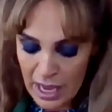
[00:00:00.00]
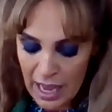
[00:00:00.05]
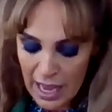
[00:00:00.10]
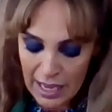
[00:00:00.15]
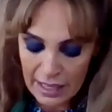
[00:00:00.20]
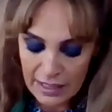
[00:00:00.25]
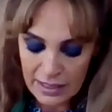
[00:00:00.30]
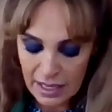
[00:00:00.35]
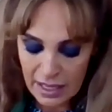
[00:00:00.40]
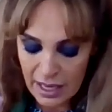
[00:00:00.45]

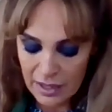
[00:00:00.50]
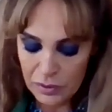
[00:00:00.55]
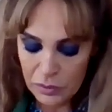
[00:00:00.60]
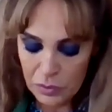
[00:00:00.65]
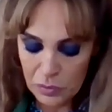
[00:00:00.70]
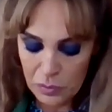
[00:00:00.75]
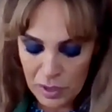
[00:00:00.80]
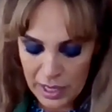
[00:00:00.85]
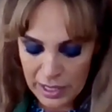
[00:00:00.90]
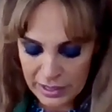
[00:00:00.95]
And the other
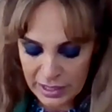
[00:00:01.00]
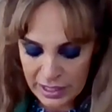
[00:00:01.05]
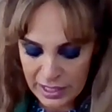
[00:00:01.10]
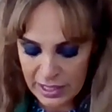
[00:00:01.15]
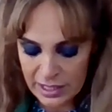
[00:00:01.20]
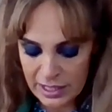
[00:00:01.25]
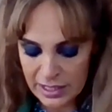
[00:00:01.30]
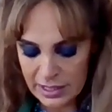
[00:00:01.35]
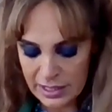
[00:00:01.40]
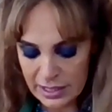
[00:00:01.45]
one
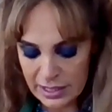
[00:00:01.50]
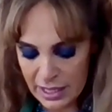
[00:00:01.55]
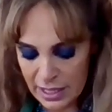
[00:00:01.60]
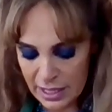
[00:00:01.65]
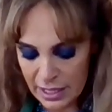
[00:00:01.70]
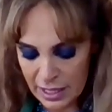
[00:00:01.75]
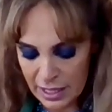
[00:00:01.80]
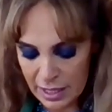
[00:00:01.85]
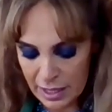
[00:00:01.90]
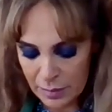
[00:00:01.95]
is
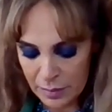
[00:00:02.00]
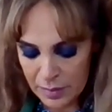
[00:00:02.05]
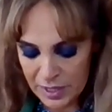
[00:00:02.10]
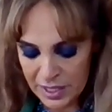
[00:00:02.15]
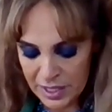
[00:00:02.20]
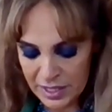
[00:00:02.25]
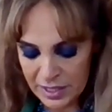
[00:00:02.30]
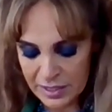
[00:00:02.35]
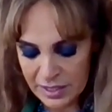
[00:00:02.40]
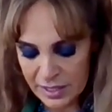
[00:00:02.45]

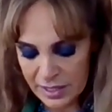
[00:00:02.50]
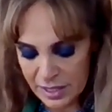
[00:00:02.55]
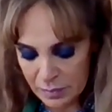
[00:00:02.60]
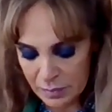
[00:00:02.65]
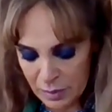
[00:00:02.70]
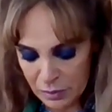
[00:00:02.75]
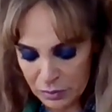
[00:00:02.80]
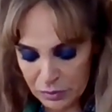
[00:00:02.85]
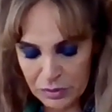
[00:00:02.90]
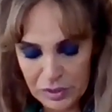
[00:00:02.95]
breaking the
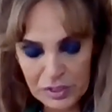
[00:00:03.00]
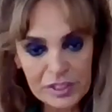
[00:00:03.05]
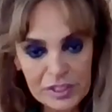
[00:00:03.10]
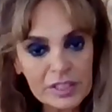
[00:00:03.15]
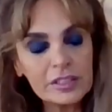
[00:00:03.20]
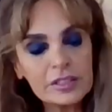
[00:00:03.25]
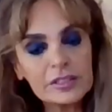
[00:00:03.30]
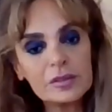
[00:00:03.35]
stigma of fertility,